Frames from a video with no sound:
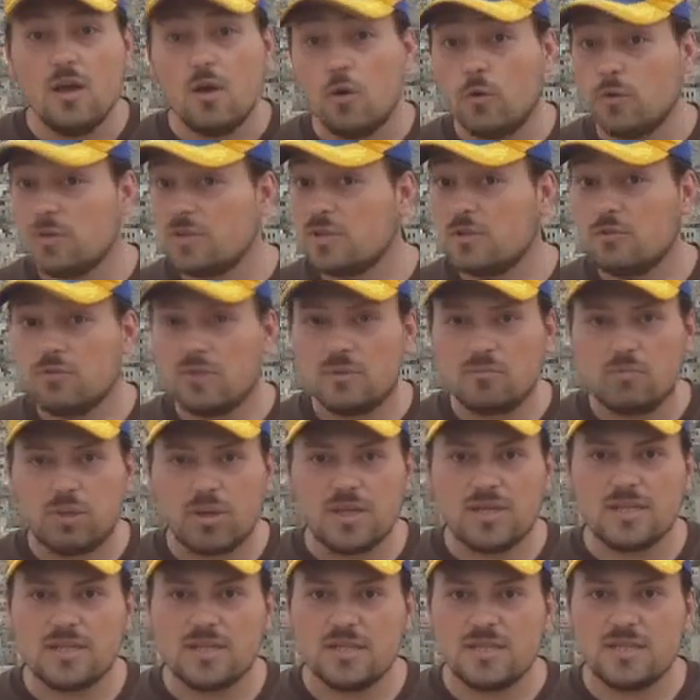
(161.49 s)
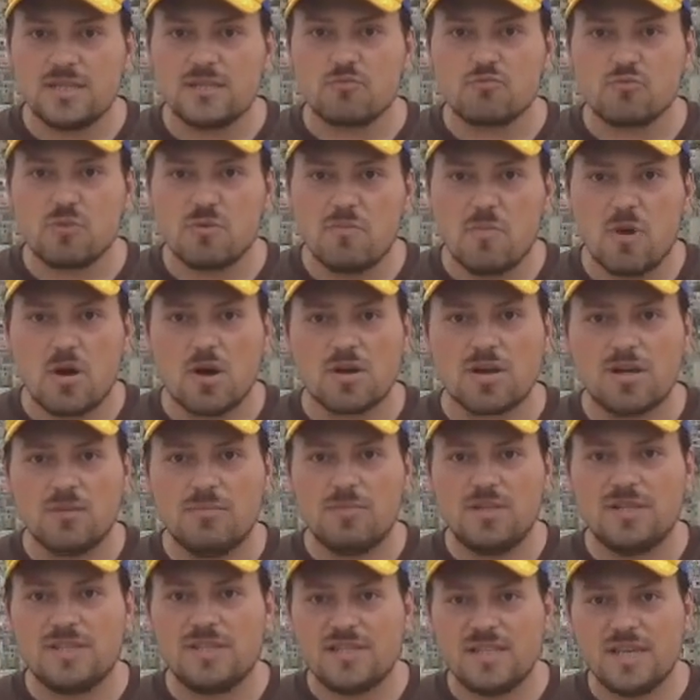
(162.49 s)
Also, the place is
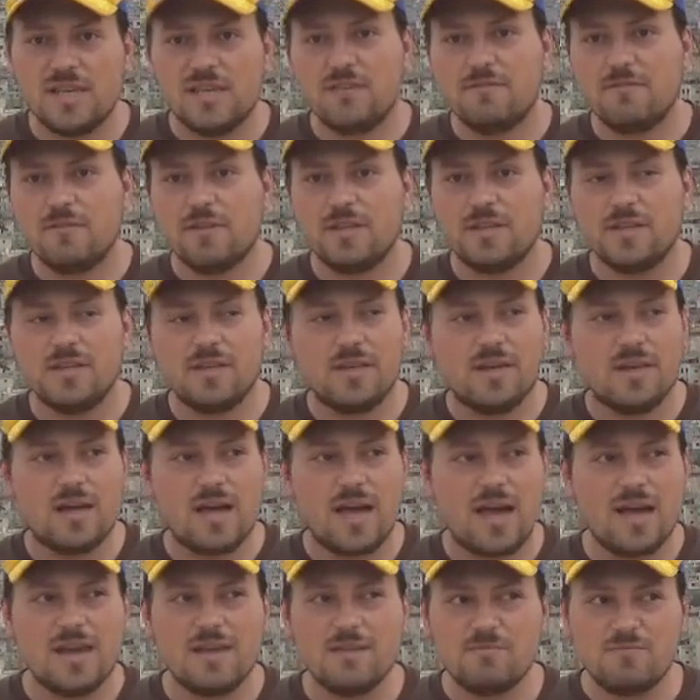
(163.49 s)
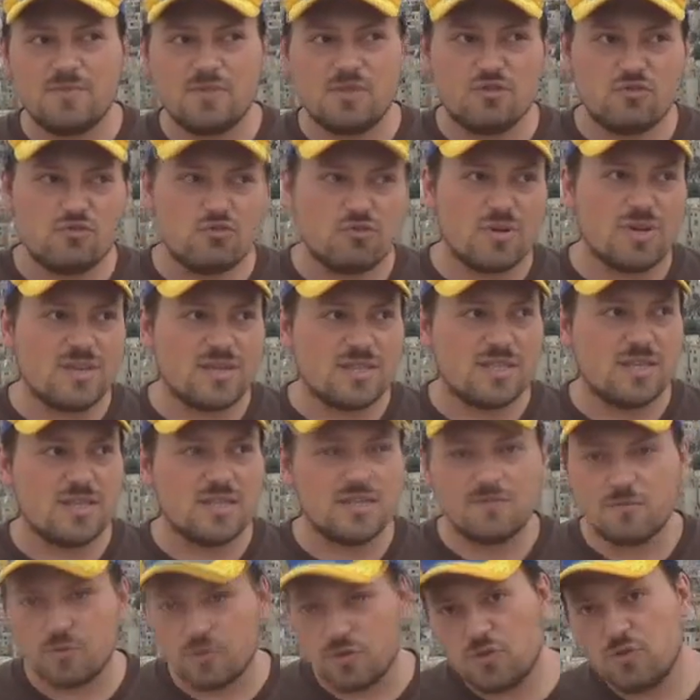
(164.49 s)
remarkably safe, and uh, I stress
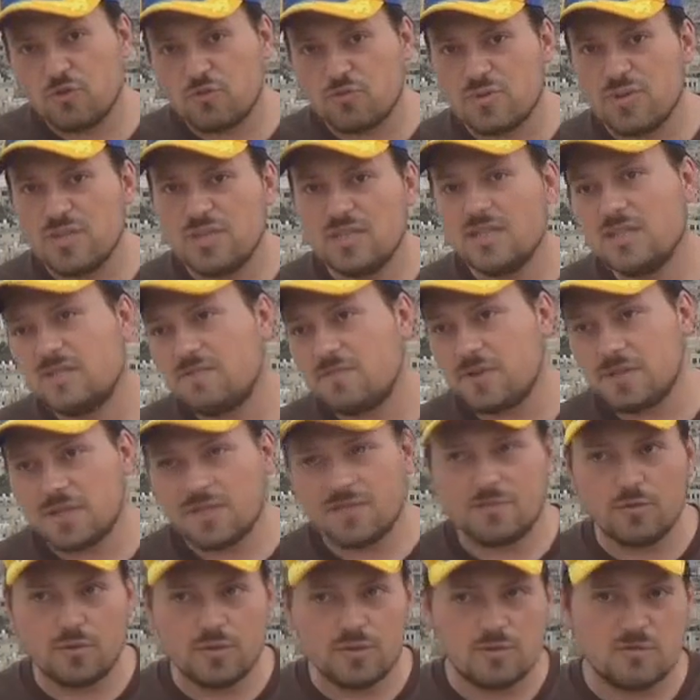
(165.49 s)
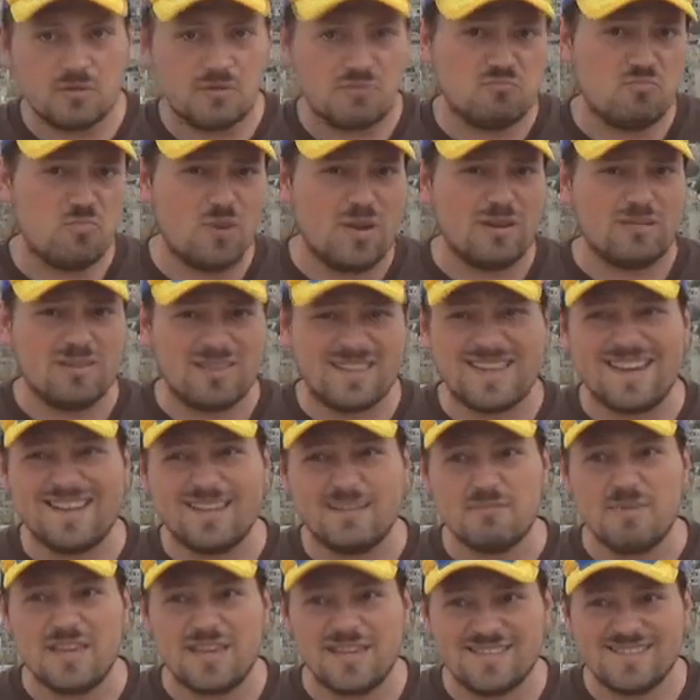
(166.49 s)
this for two reasons. First of all, is well, it
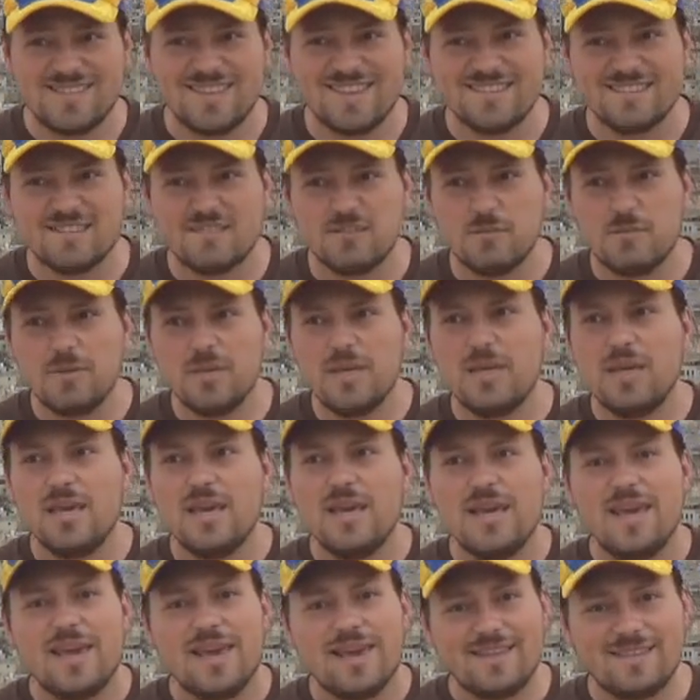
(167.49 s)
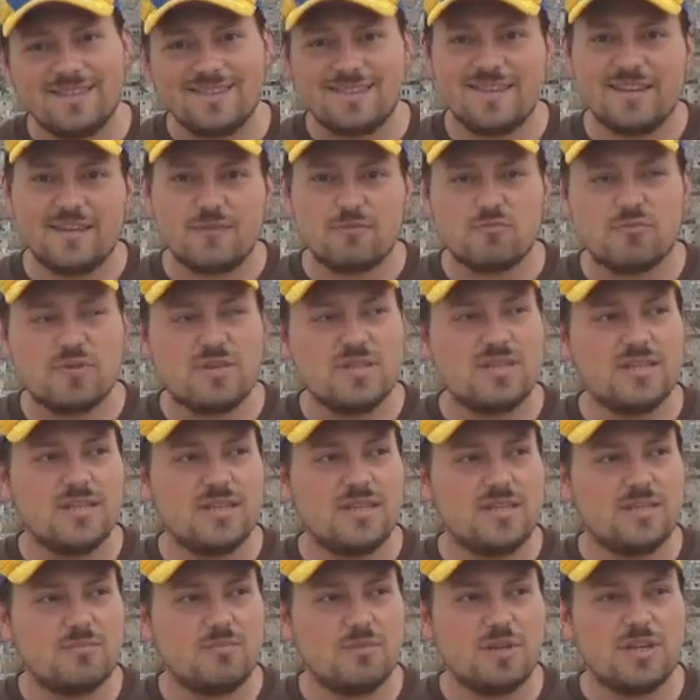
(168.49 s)
kind of makes sense to be, and the second
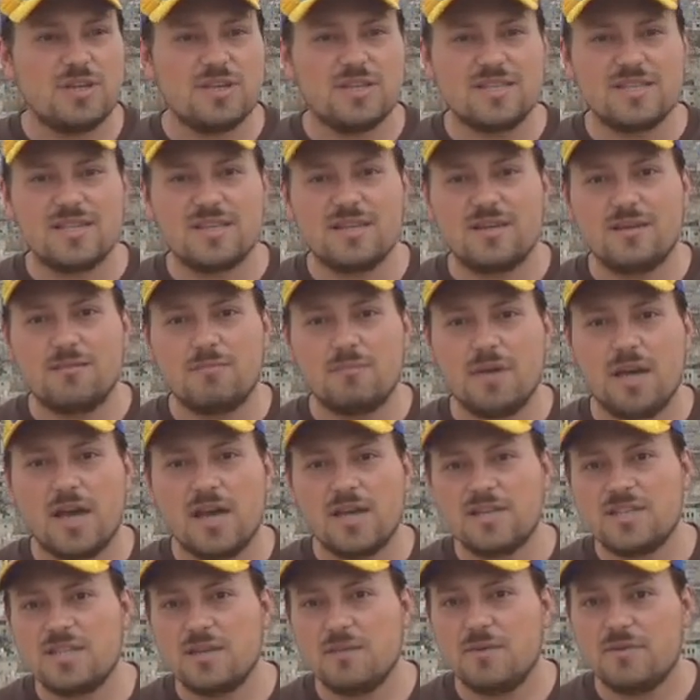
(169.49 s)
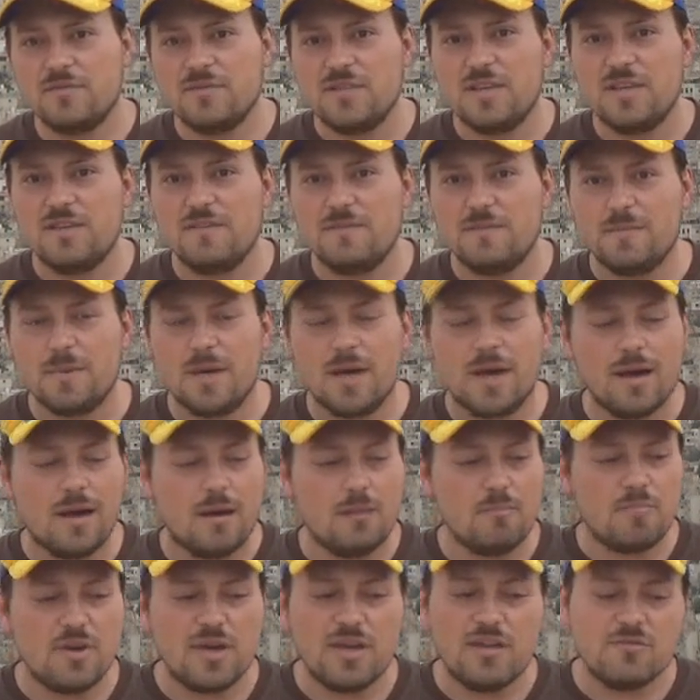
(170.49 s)
reason is because uh, some of the
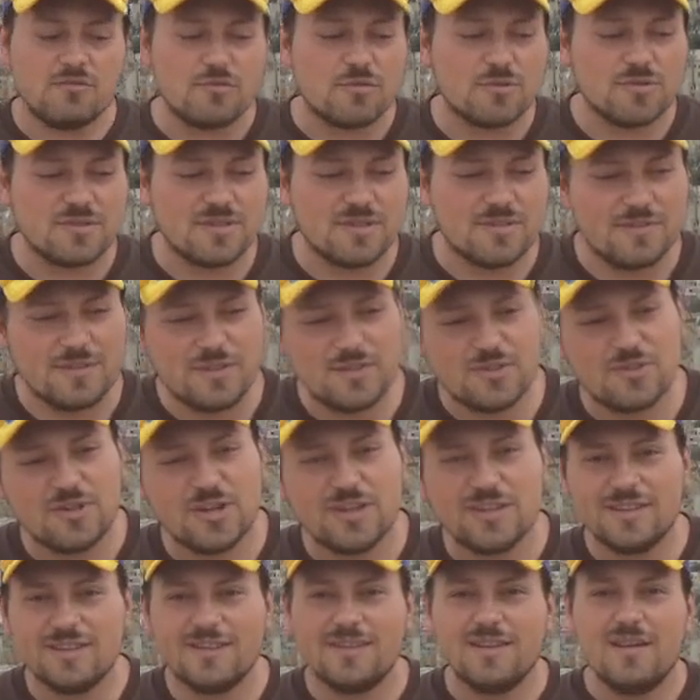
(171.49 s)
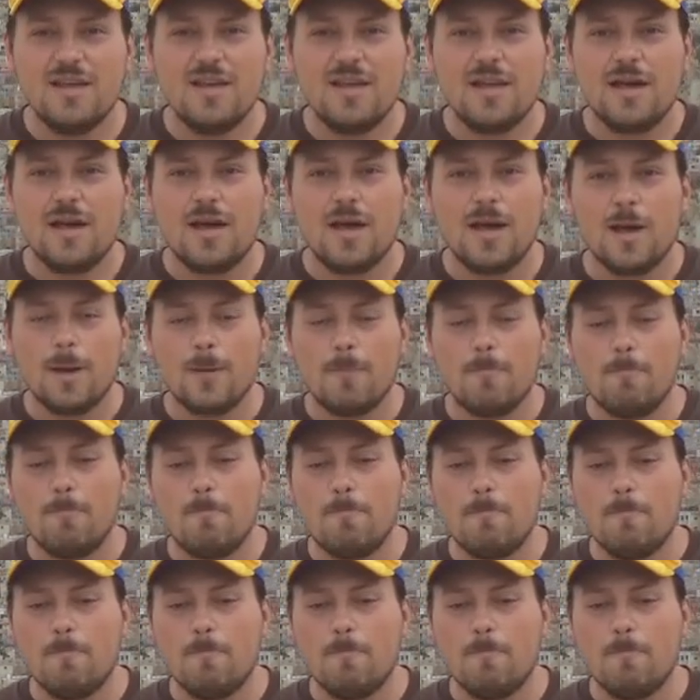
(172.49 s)
uh, patrons of this channel uh,